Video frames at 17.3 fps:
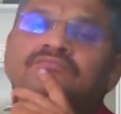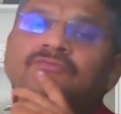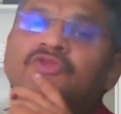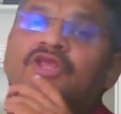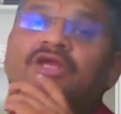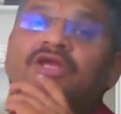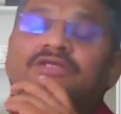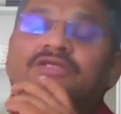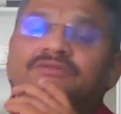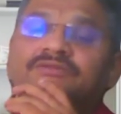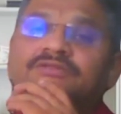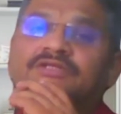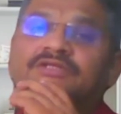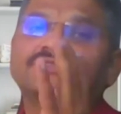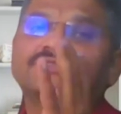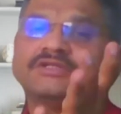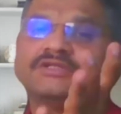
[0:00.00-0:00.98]
Yeah, yeah,
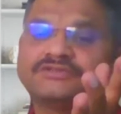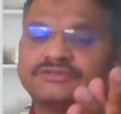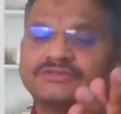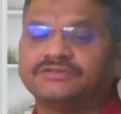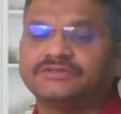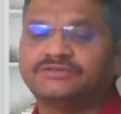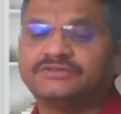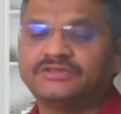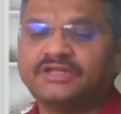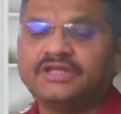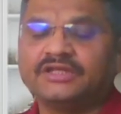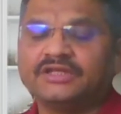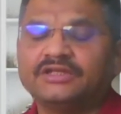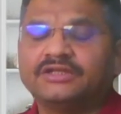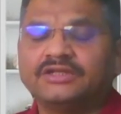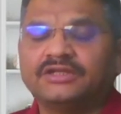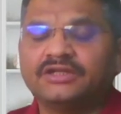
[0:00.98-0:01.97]
that's
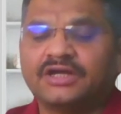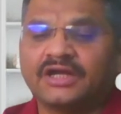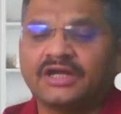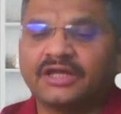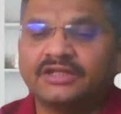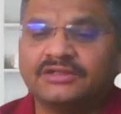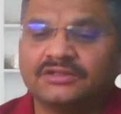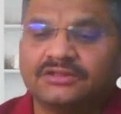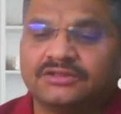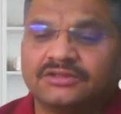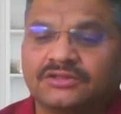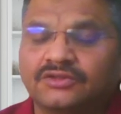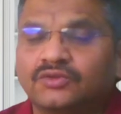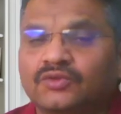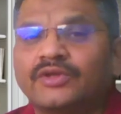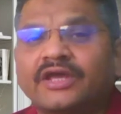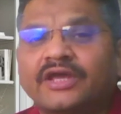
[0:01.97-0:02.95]
really, really again the
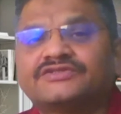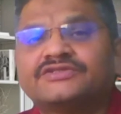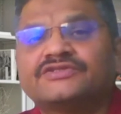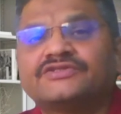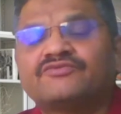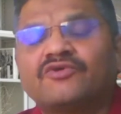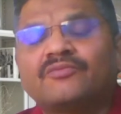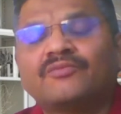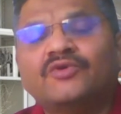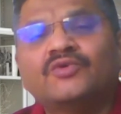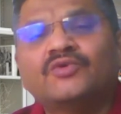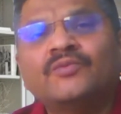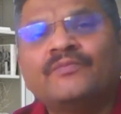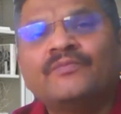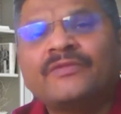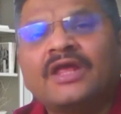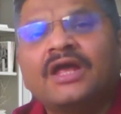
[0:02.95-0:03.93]
good answers from
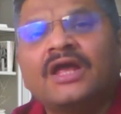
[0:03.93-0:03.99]
you.